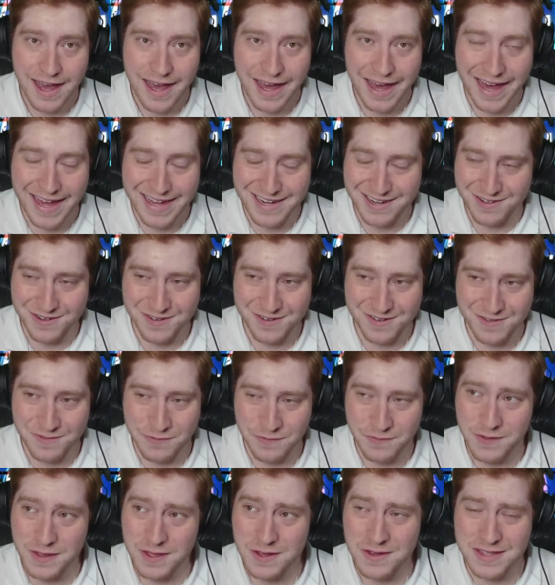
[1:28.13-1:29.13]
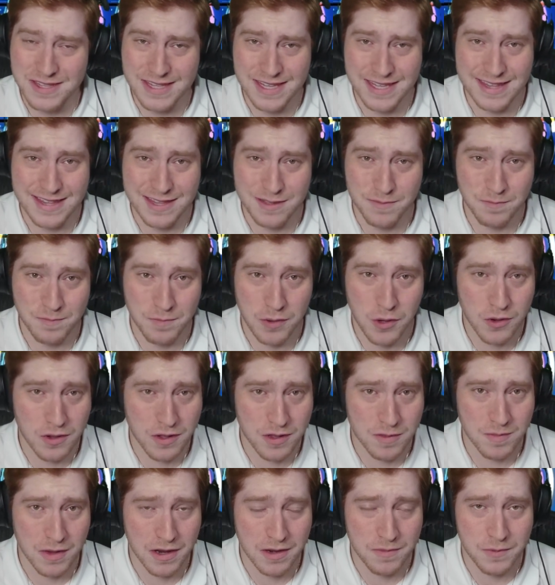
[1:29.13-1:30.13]
I don't feel that the
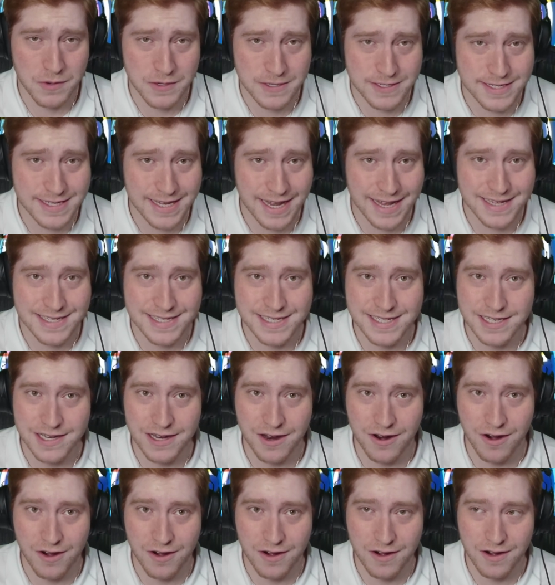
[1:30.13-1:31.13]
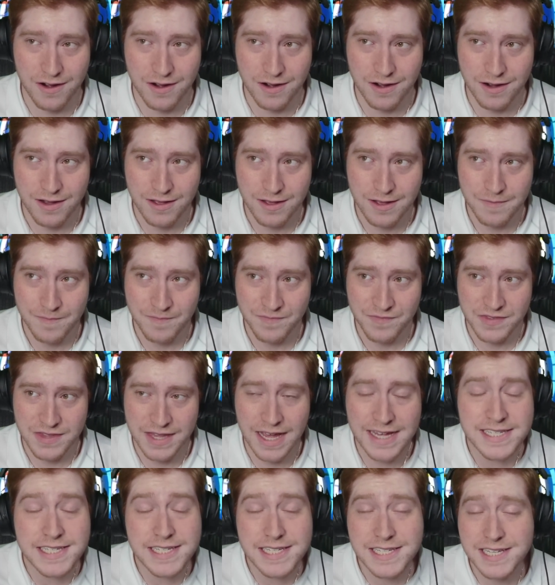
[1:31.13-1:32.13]
Pokemon Presents are
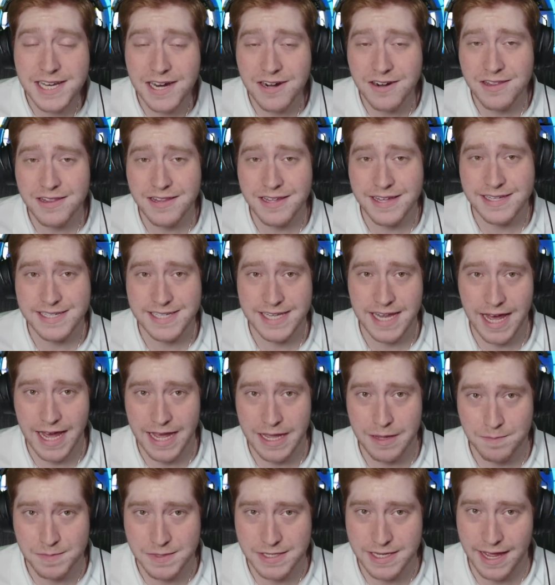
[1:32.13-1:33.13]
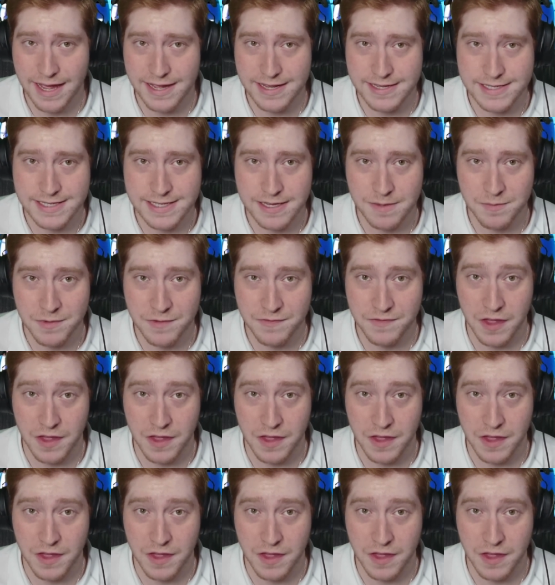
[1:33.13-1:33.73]
necessarily as hyped as some of